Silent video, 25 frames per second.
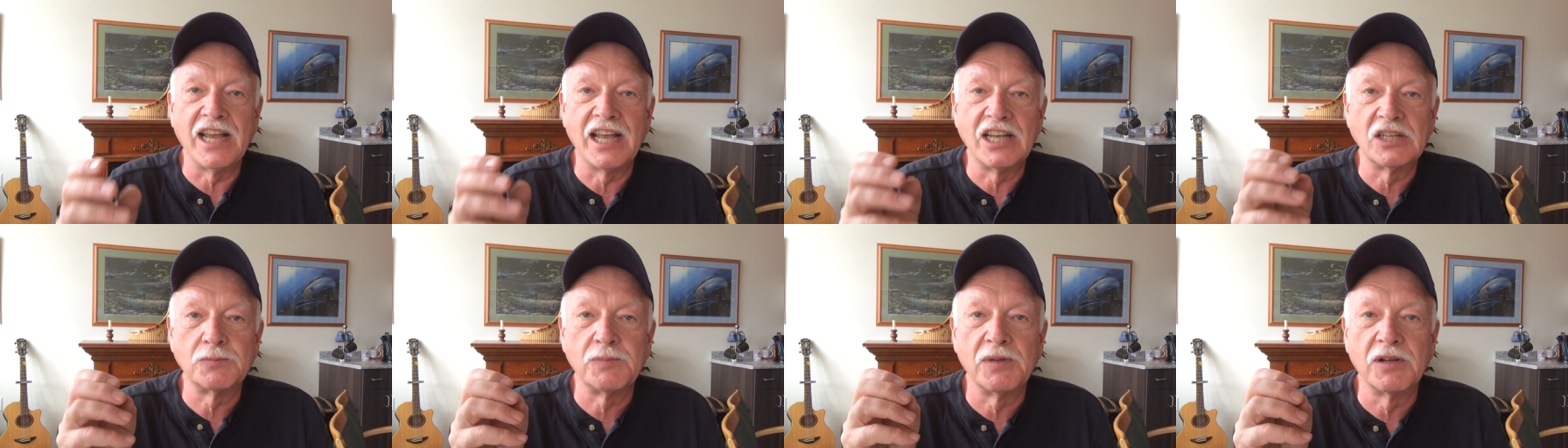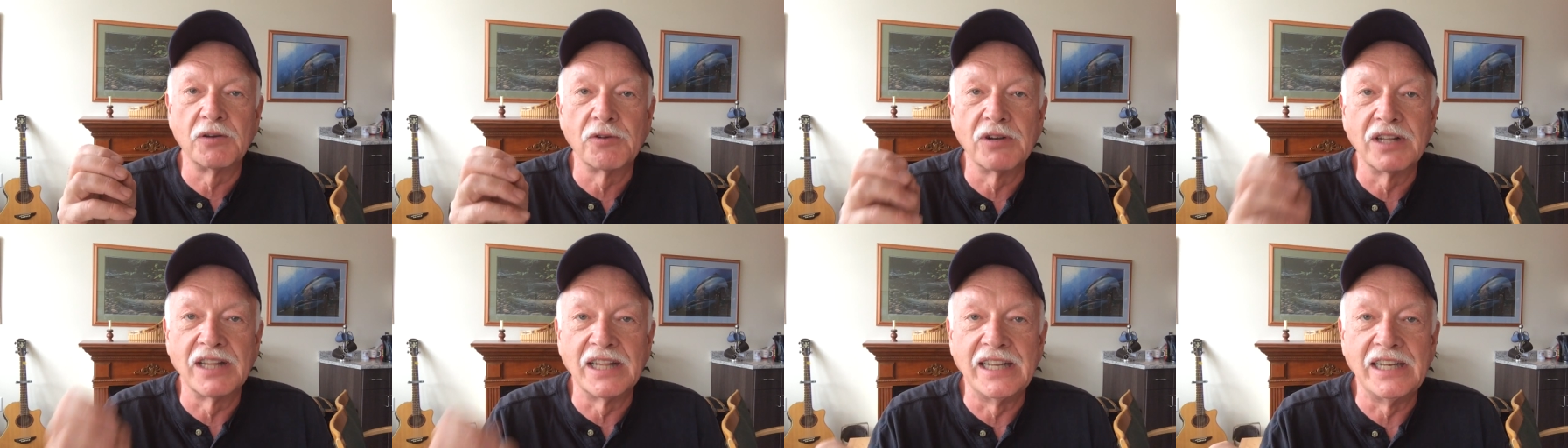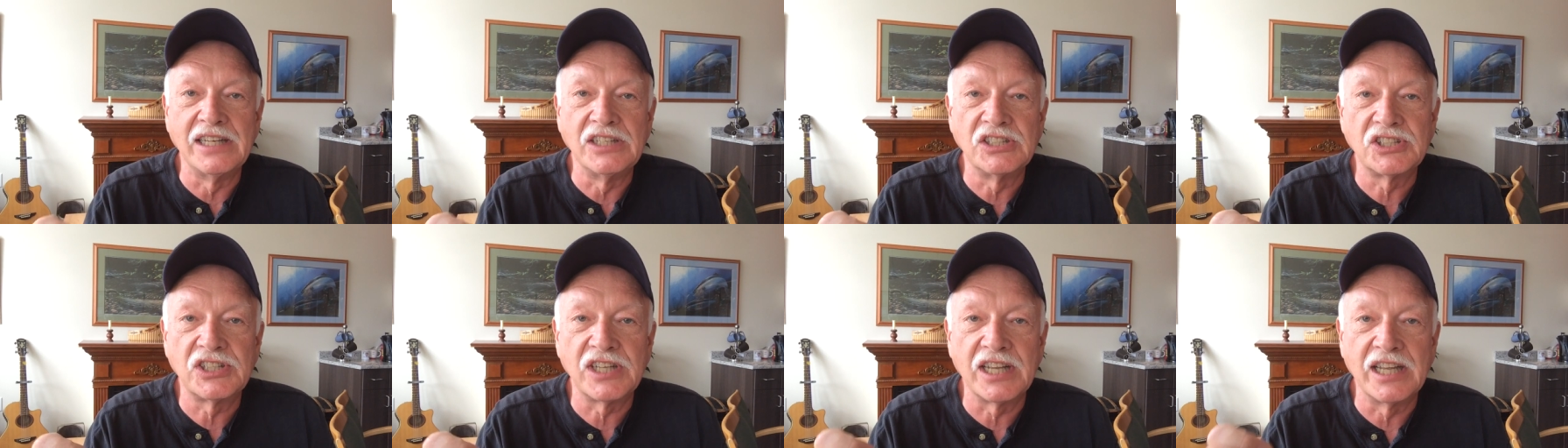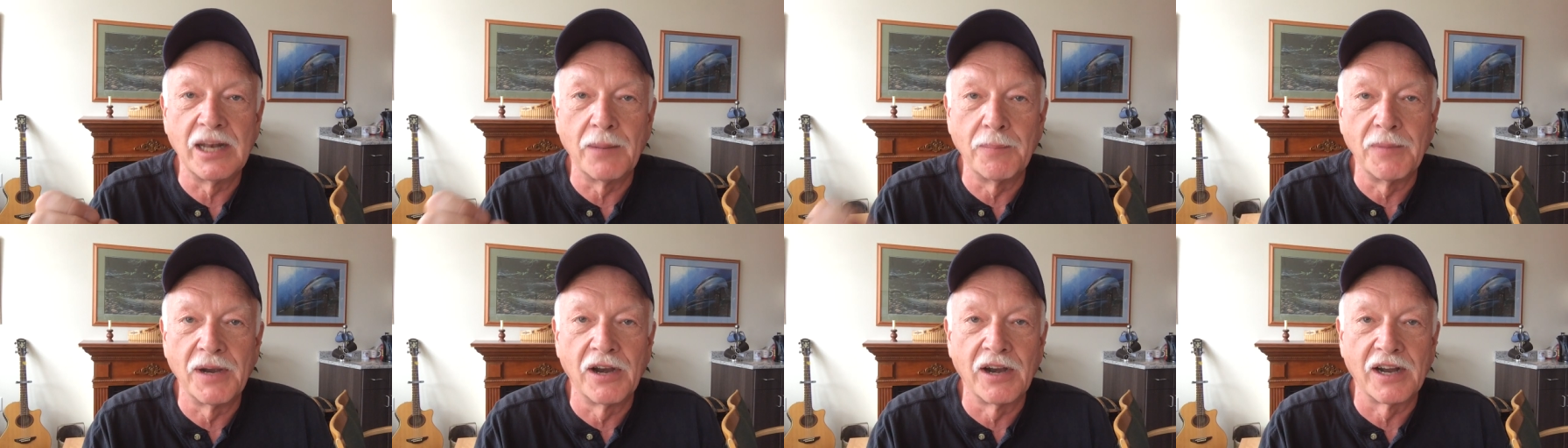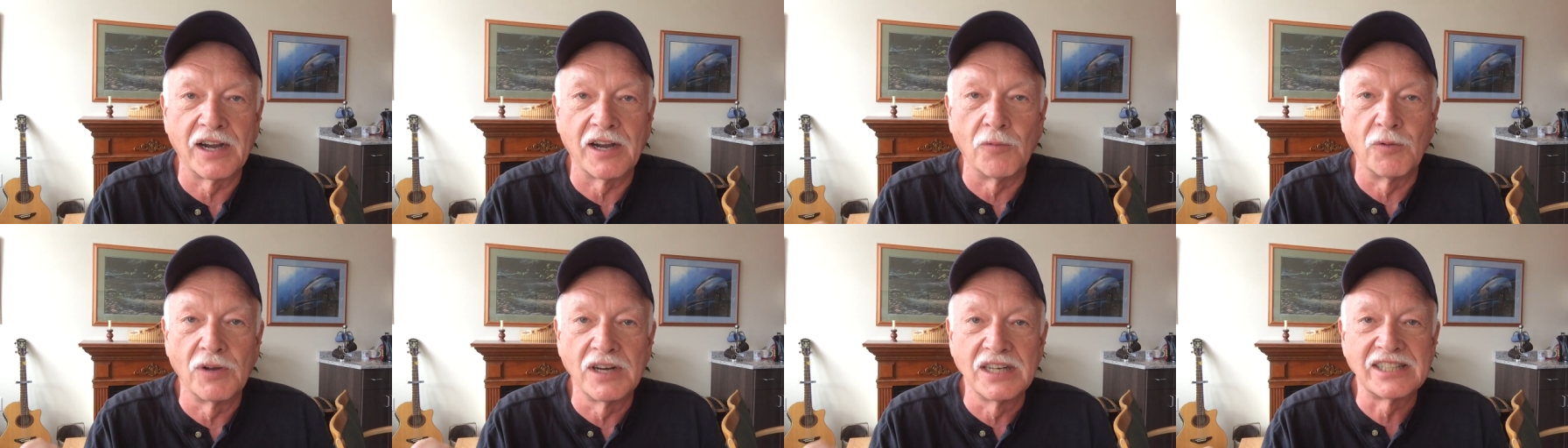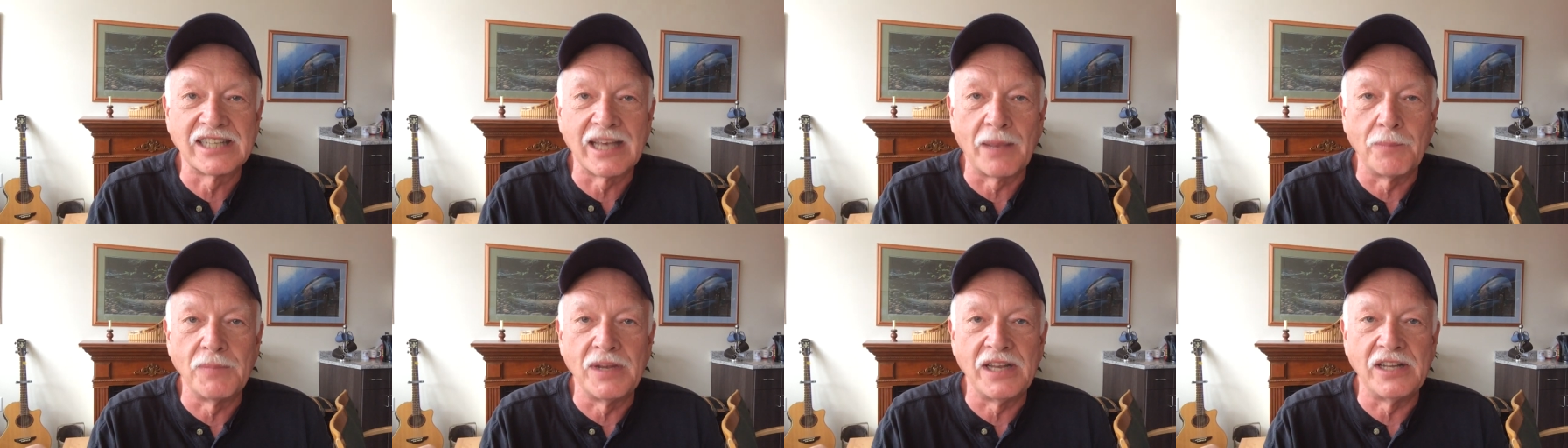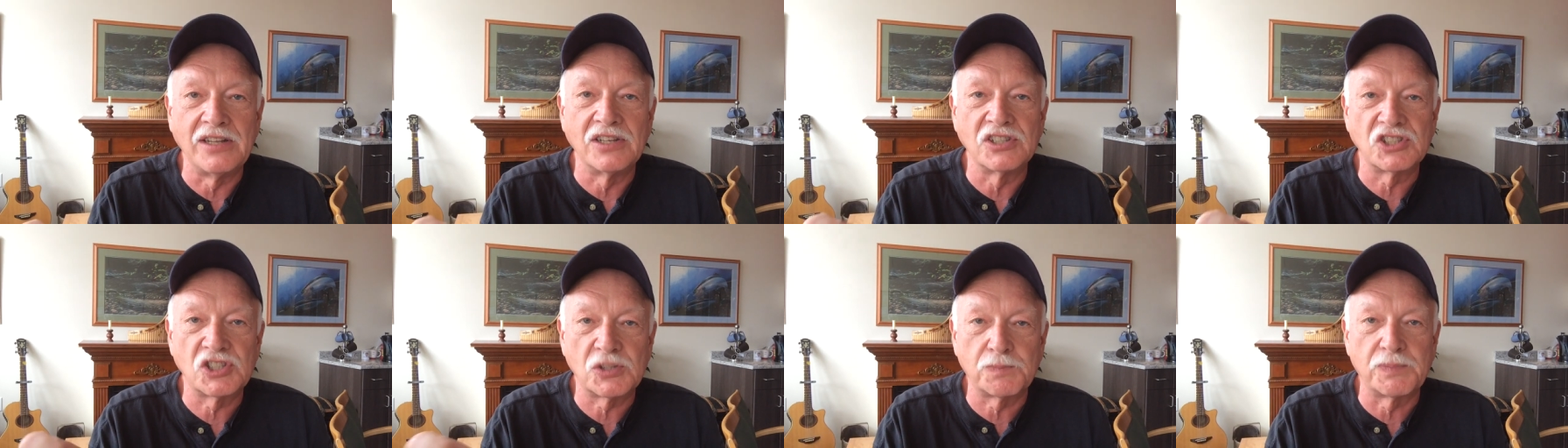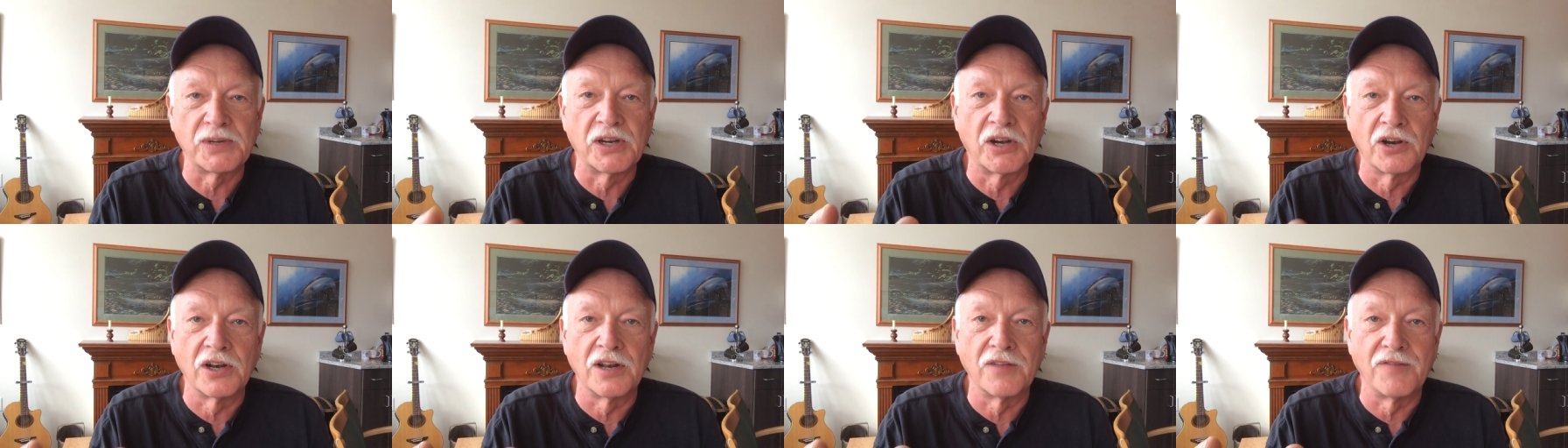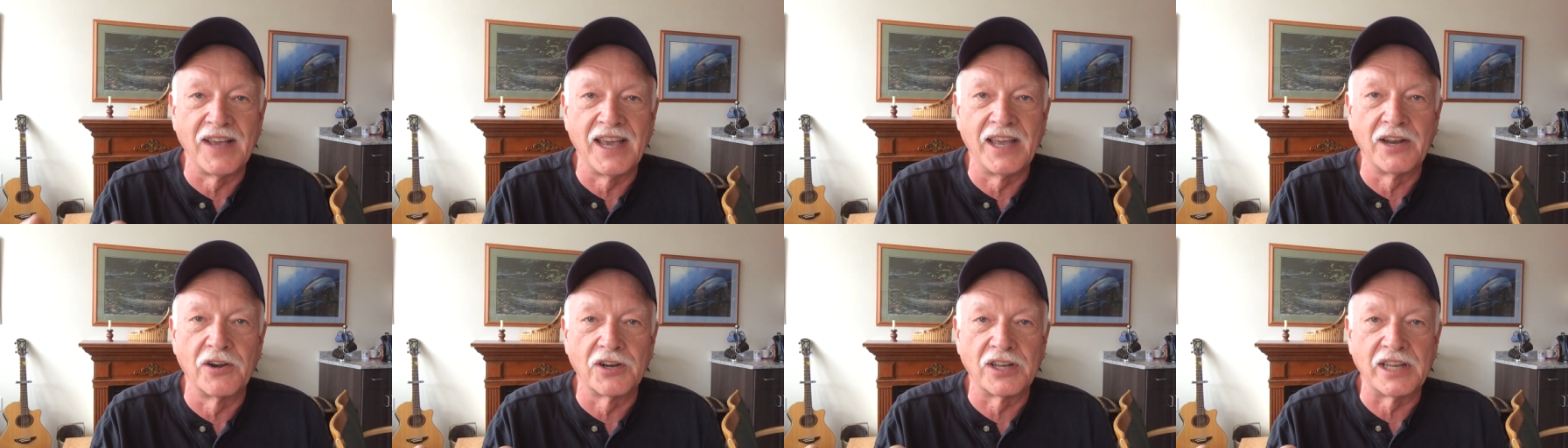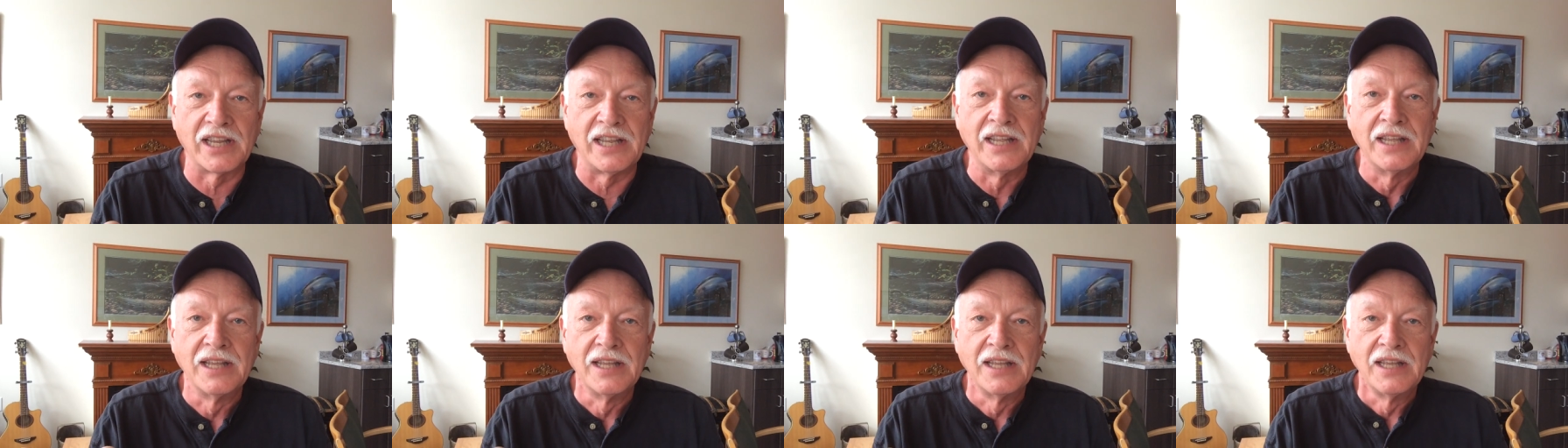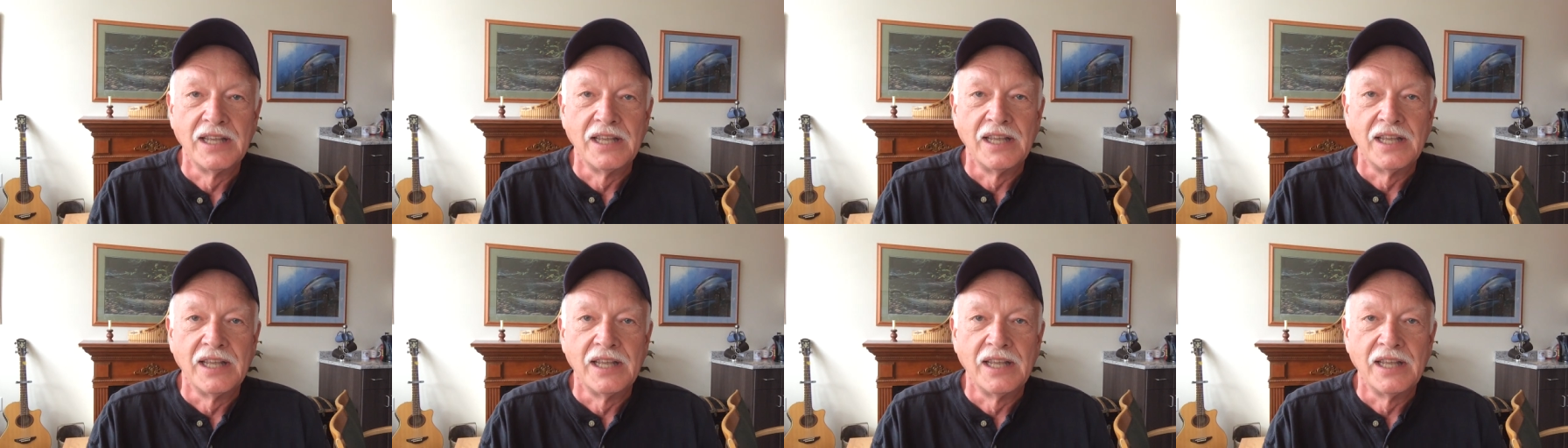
has been released in America. What does that mean, the spirit of anarchy?